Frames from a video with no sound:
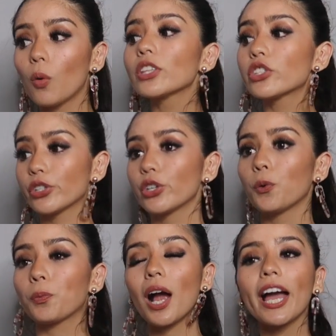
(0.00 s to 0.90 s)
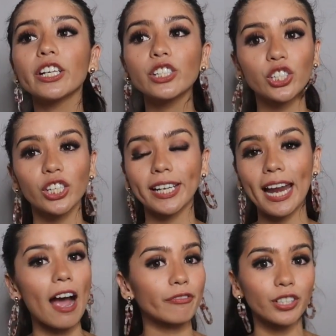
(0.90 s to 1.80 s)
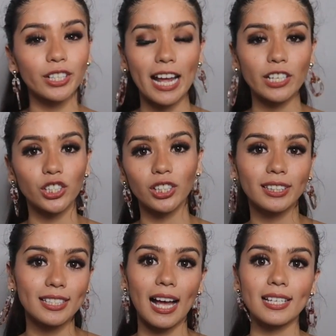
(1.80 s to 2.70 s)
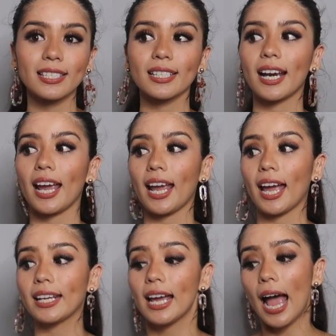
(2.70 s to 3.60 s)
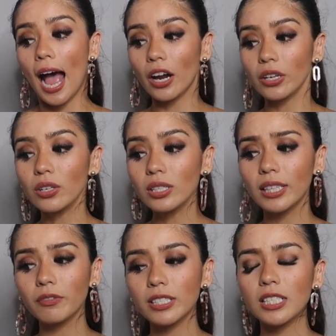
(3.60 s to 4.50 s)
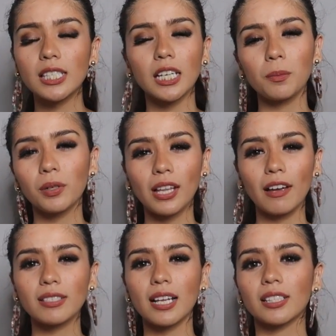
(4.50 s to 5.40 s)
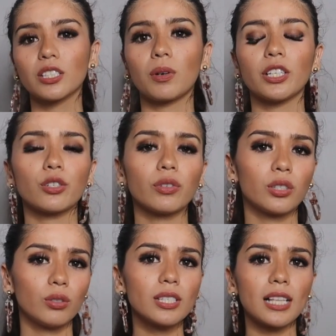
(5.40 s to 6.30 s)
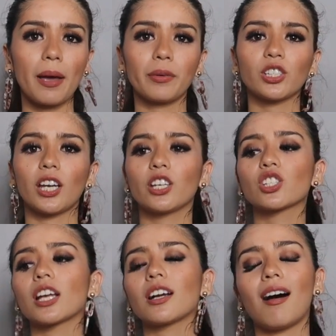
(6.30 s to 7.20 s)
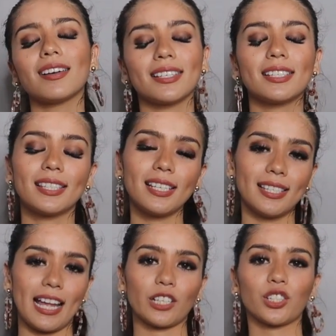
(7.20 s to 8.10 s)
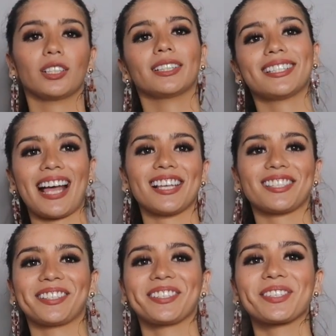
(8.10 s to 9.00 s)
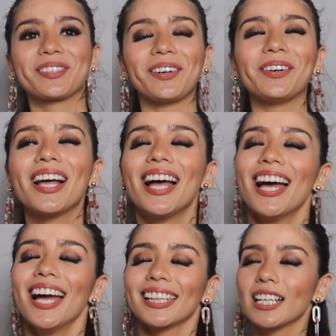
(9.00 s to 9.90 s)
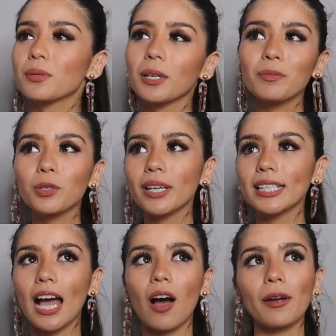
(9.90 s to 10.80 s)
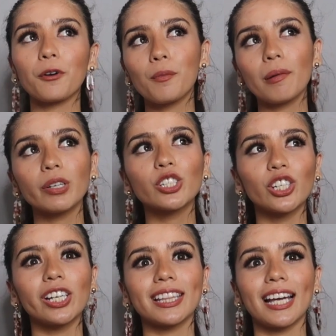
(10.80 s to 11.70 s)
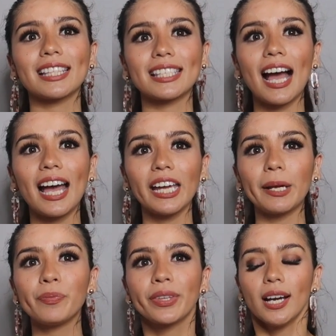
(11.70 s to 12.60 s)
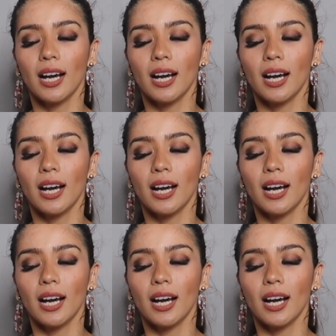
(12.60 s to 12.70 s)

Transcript: what to do prior, during, and after a natural disaster, and how to live a sustainable lifestyle as well to reduce climate change that causes these natural disasters. So that's what I'm doing now. I remember during that time,